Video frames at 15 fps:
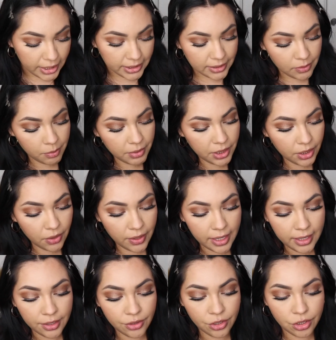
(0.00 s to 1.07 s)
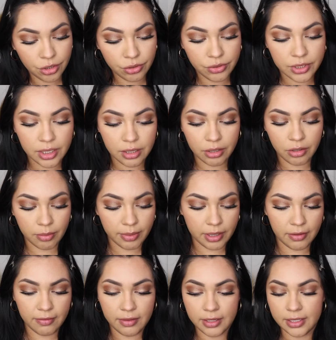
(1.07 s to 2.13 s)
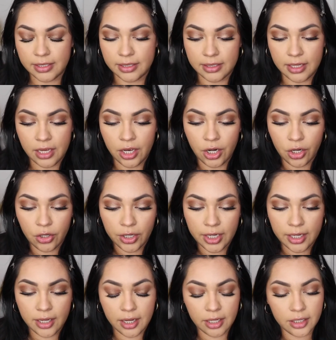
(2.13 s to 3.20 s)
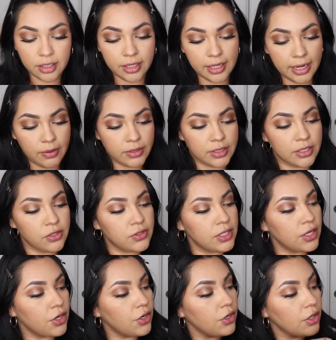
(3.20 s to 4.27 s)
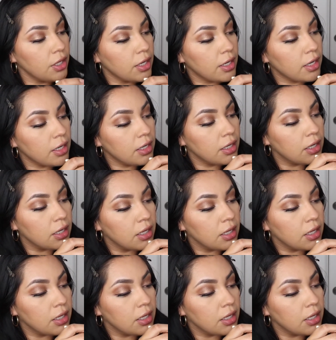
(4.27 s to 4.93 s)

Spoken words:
right, so I'm gonna go ahead and use a little bit of this green color that I was using earlier.